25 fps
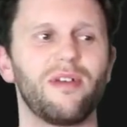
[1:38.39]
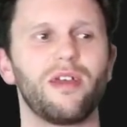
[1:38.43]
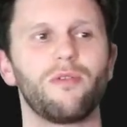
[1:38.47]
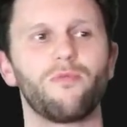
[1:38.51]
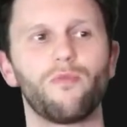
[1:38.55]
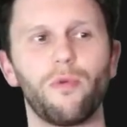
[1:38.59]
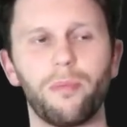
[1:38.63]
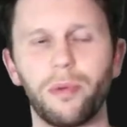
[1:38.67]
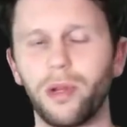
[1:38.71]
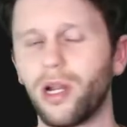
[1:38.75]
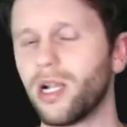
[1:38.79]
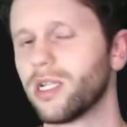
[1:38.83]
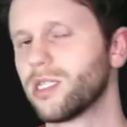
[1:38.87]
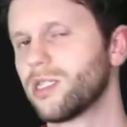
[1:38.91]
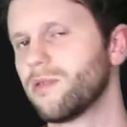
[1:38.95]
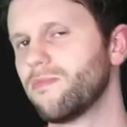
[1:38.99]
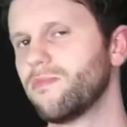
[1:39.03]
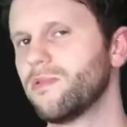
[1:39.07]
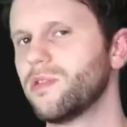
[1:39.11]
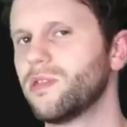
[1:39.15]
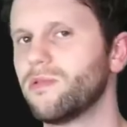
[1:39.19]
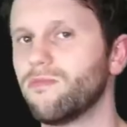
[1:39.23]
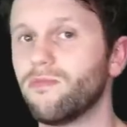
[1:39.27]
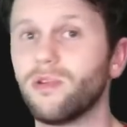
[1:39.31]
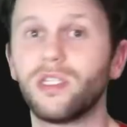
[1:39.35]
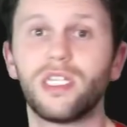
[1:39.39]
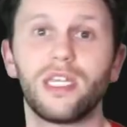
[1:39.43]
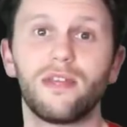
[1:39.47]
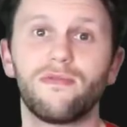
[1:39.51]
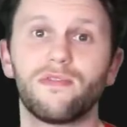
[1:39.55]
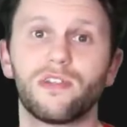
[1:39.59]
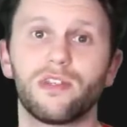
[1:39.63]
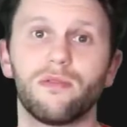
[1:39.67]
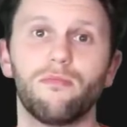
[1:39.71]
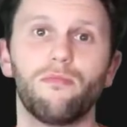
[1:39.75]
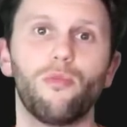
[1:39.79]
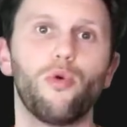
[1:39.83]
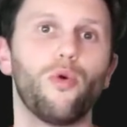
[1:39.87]
it would be nice to receive
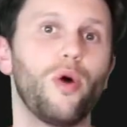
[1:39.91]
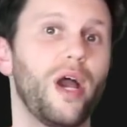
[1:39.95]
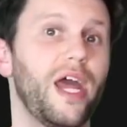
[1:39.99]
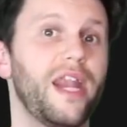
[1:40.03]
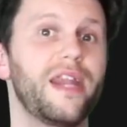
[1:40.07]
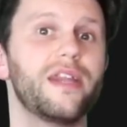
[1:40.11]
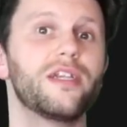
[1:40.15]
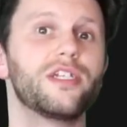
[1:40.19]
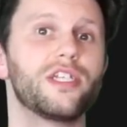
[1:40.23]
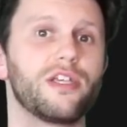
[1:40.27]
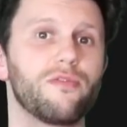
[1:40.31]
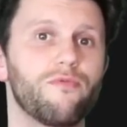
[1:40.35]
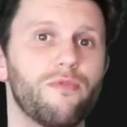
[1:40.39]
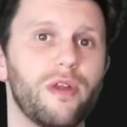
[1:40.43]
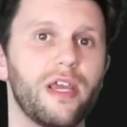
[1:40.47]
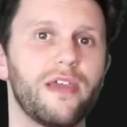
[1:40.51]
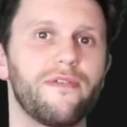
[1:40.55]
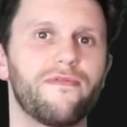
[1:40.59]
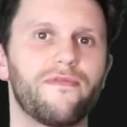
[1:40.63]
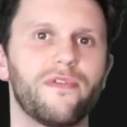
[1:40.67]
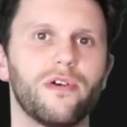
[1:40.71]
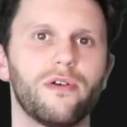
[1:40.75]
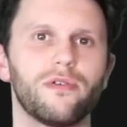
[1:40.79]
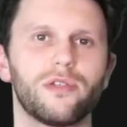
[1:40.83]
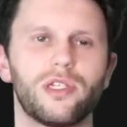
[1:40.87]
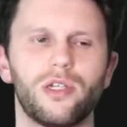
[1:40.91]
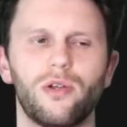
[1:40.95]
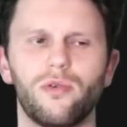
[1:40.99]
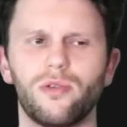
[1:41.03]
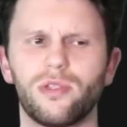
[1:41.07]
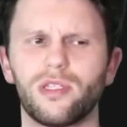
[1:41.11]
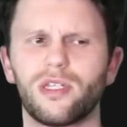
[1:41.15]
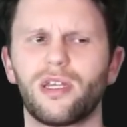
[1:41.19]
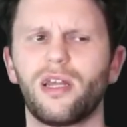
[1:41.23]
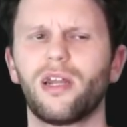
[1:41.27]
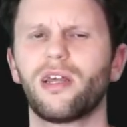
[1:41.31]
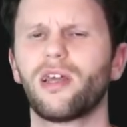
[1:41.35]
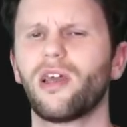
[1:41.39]
some more energy refills in order
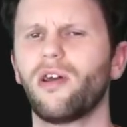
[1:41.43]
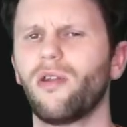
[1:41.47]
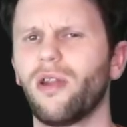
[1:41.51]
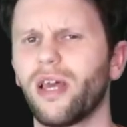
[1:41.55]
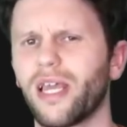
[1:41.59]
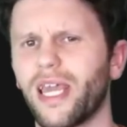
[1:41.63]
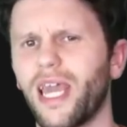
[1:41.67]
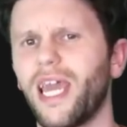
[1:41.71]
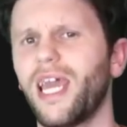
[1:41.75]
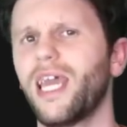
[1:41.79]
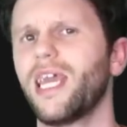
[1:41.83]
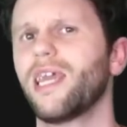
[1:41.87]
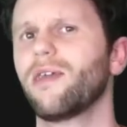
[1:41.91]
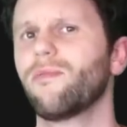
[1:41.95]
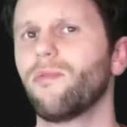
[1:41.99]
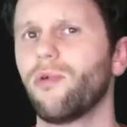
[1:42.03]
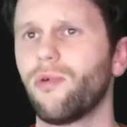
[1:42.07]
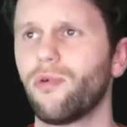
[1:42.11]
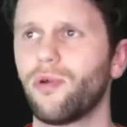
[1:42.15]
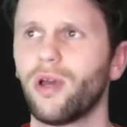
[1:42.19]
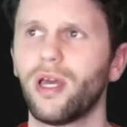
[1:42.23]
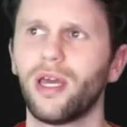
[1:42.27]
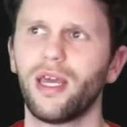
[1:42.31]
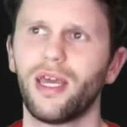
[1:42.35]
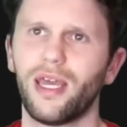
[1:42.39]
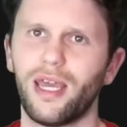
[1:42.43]
to kind of go like, hey, well,